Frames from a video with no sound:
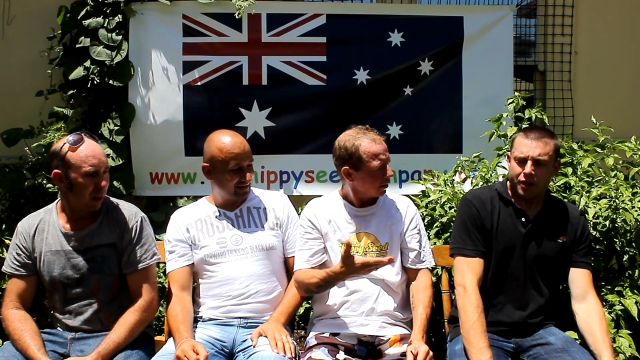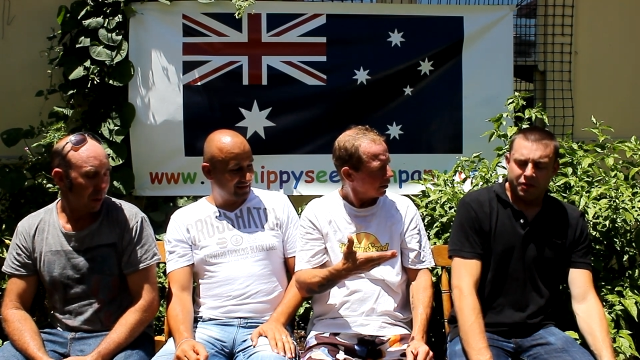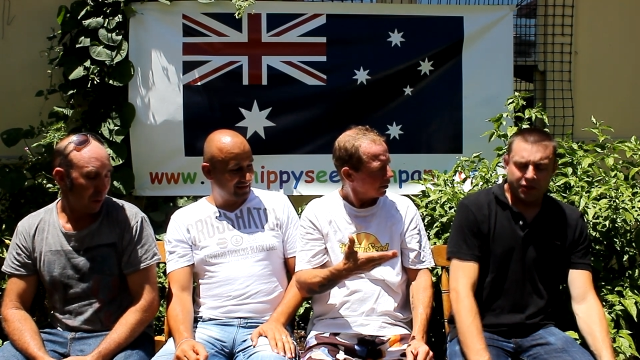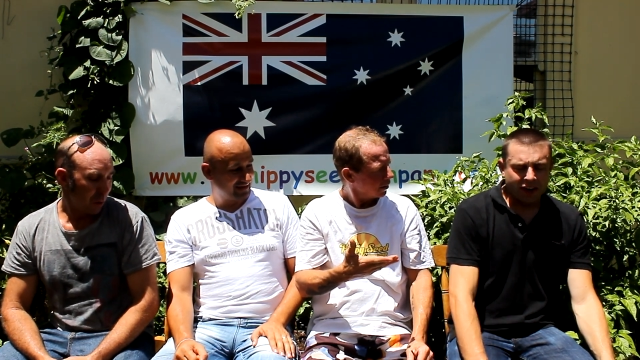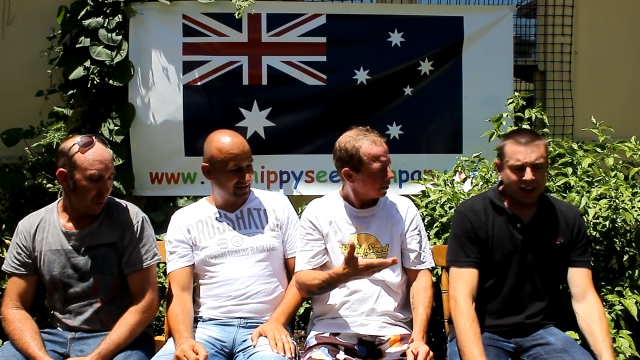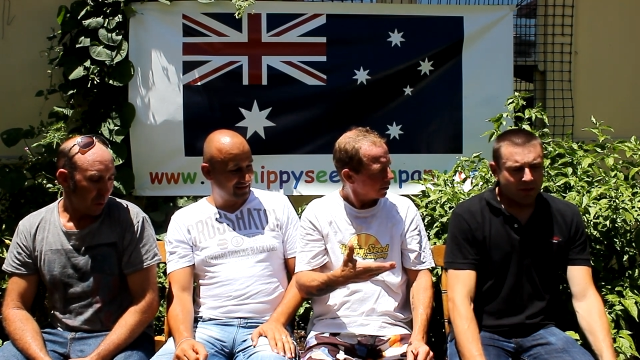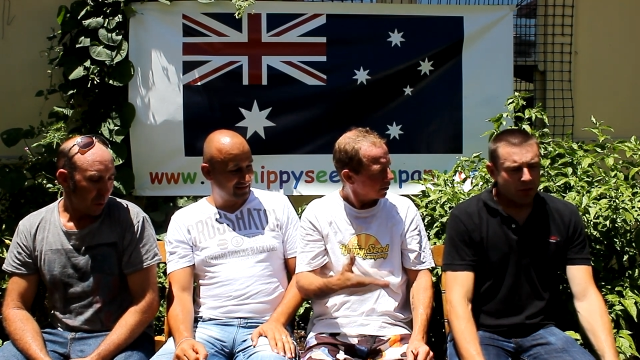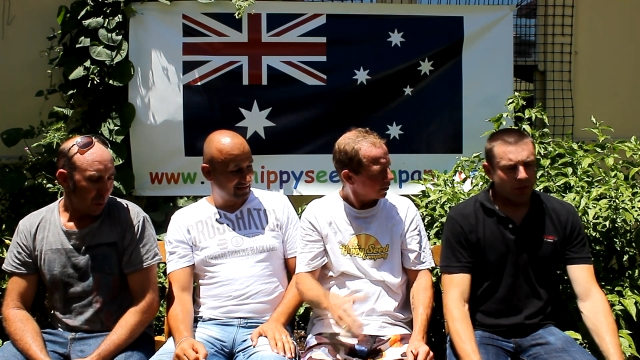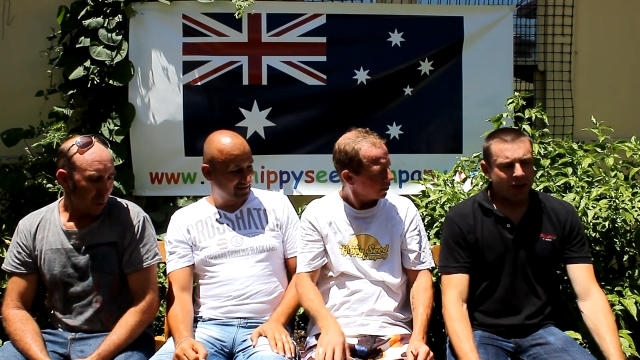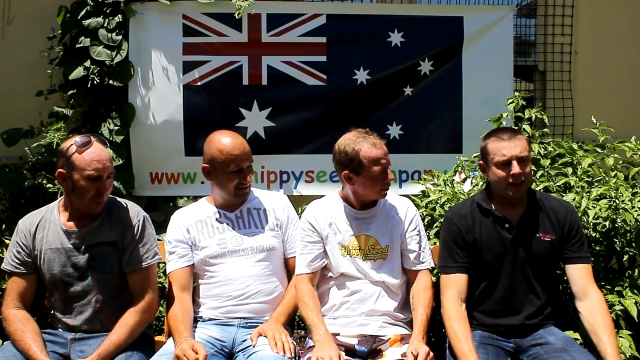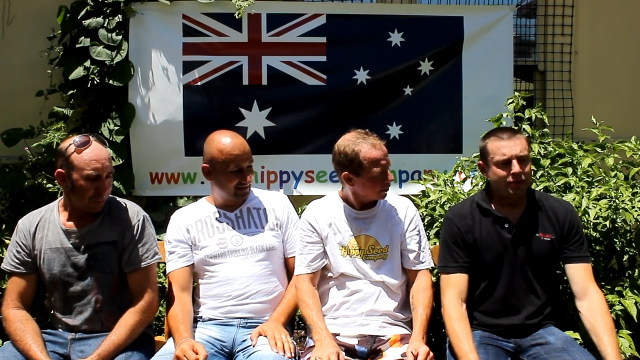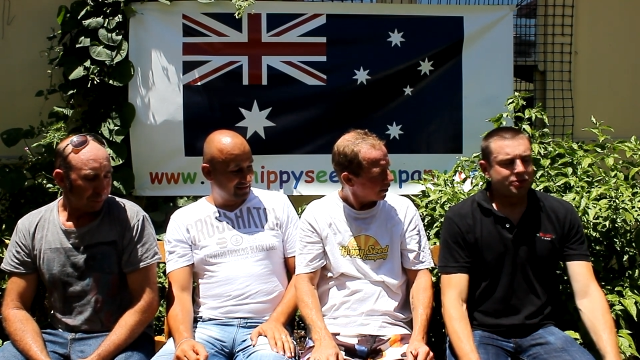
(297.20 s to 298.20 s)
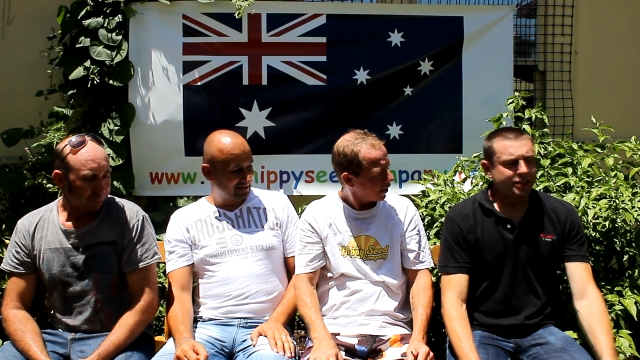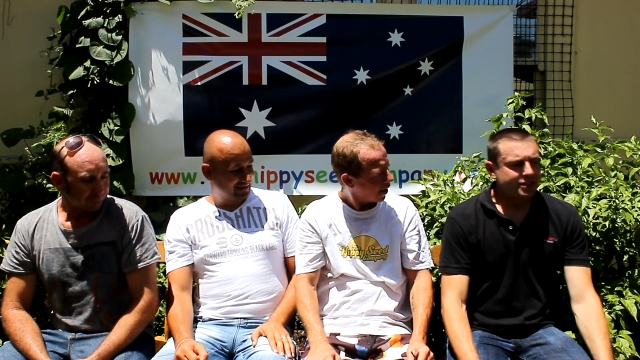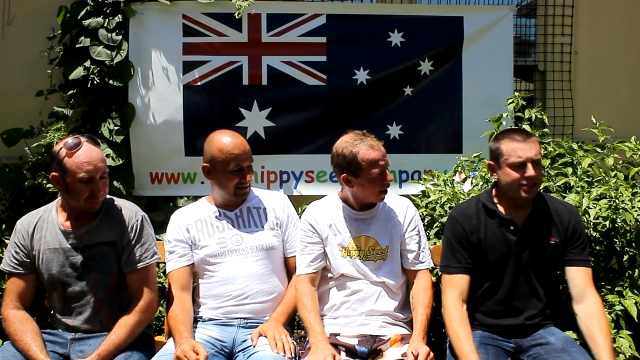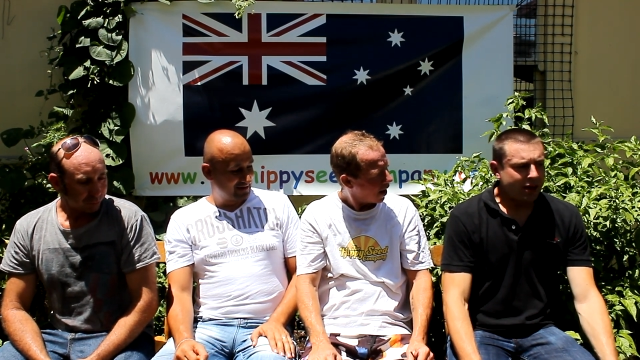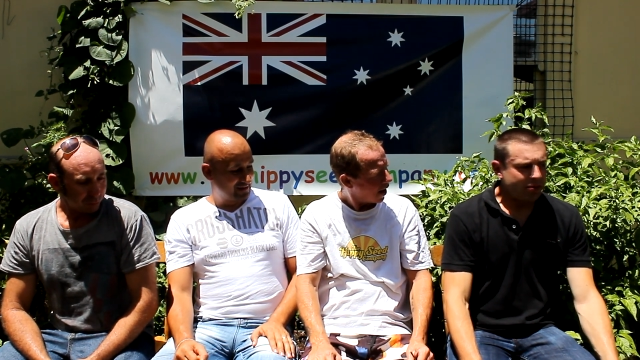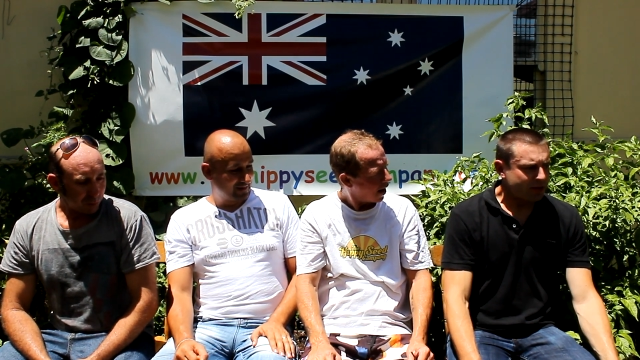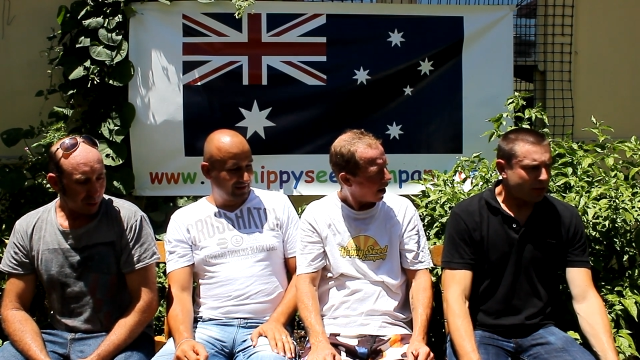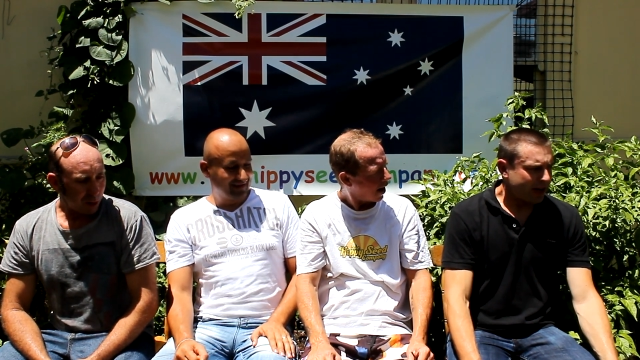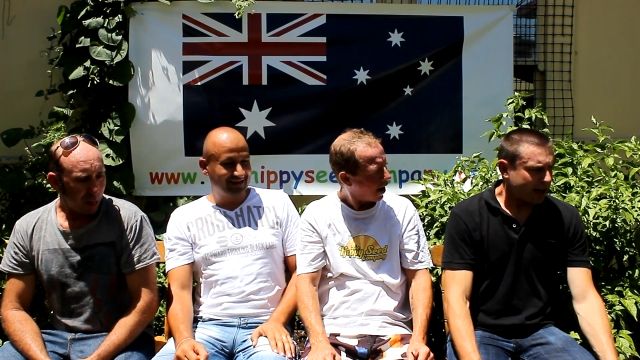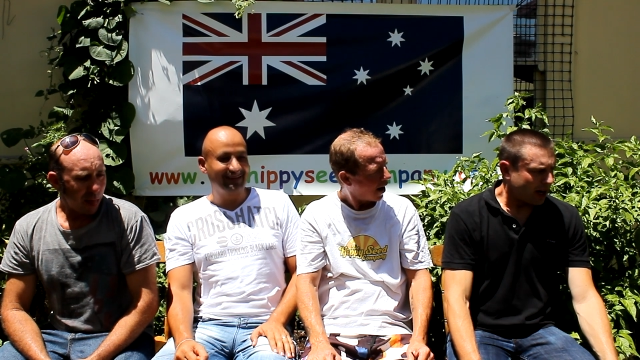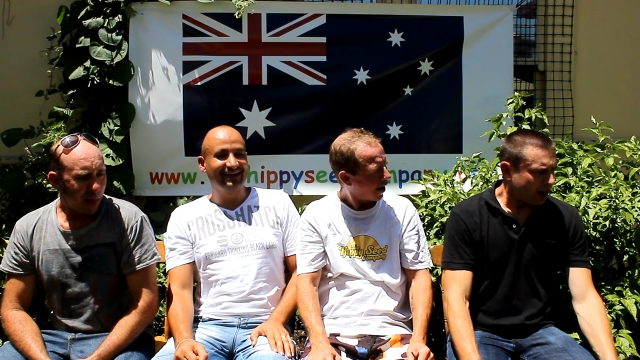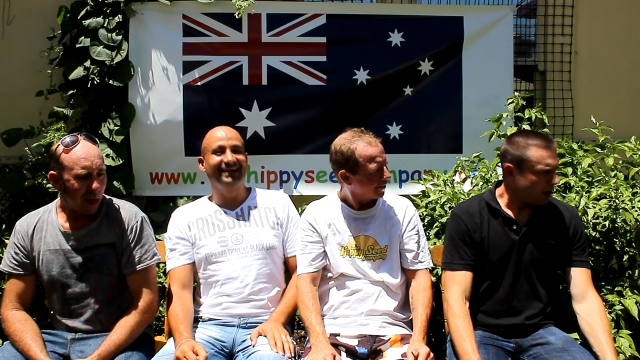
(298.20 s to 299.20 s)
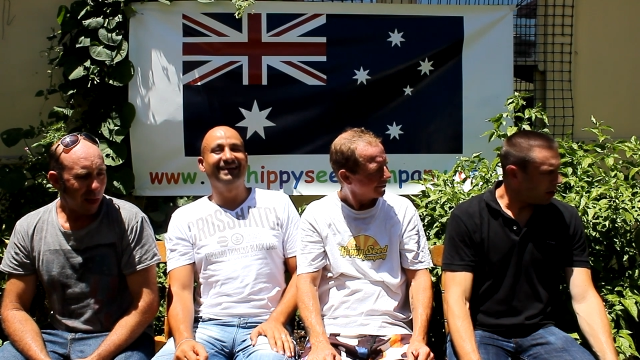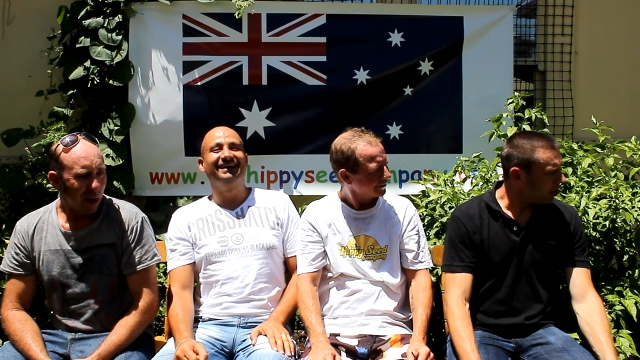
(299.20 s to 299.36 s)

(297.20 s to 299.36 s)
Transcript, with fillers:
Speaker 1: I feel like I put my lips in a sandwich maker.